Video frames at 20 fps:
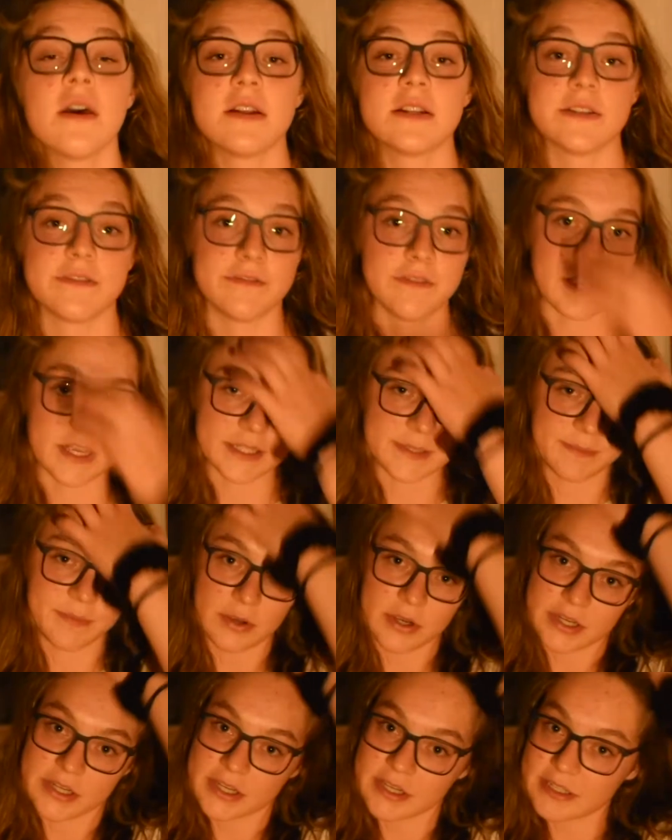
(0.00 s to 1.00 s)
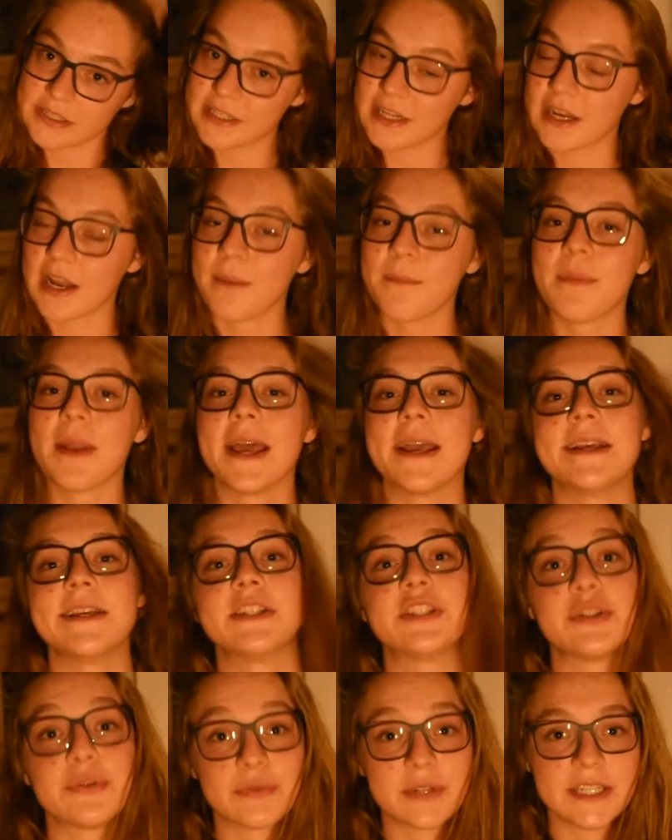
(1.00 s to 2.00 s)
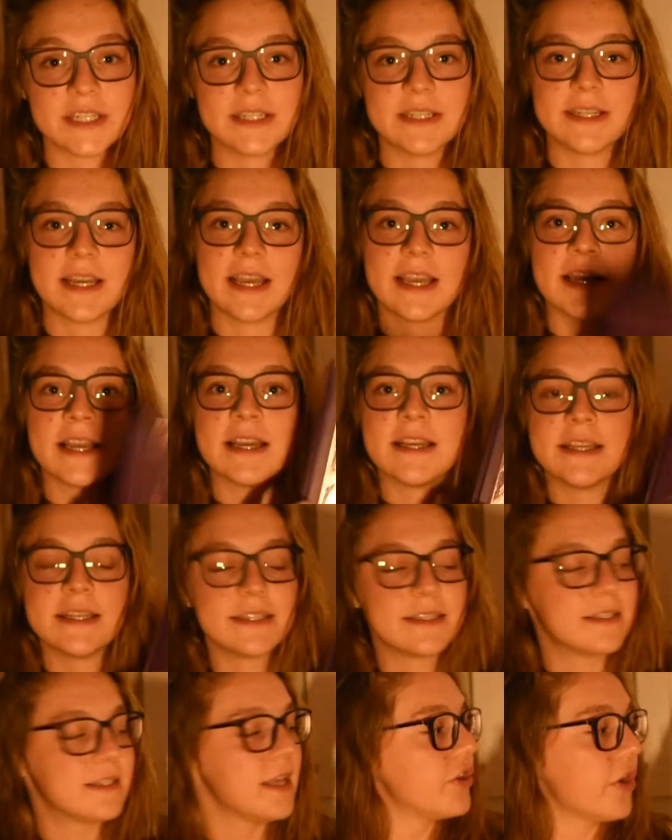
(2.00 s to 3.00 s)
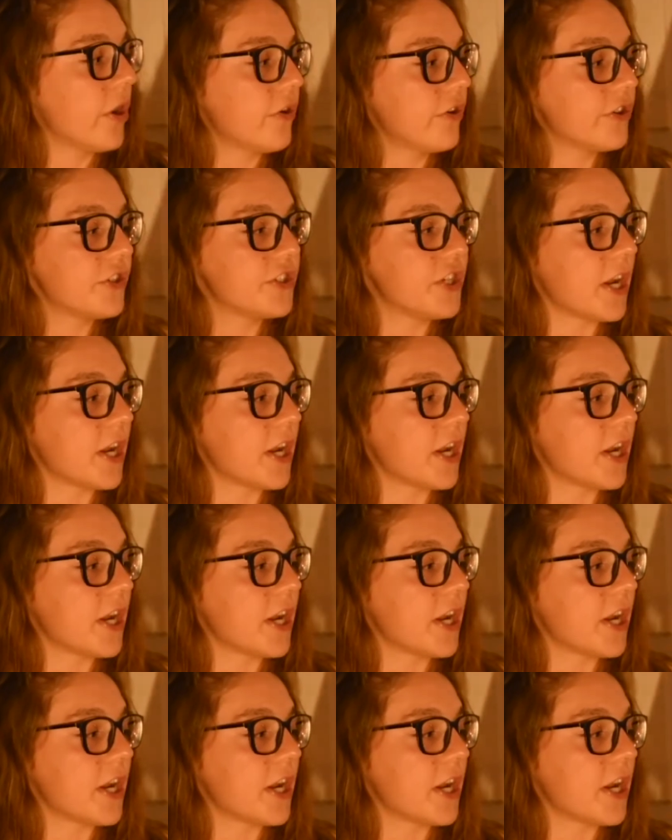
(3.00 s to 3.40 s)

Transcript: the first book that I'm planning to read today is Dr.